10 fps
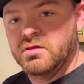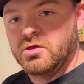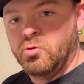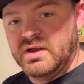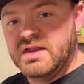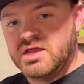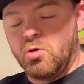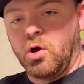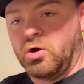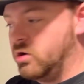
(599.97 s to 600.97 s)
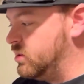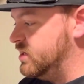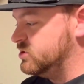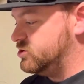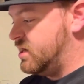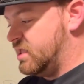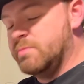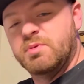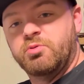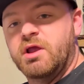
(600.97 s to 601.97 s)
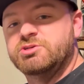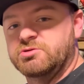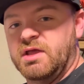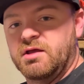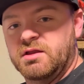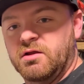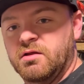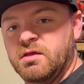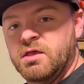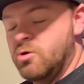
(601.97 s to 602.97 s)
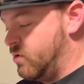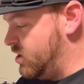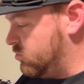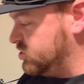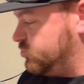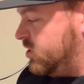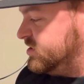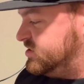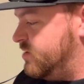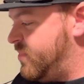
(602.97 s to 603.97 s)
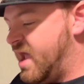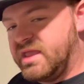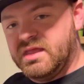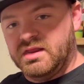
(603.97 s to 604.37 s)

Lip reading: We need to go early to try to keep the pressure down here. We don't just want to sit back in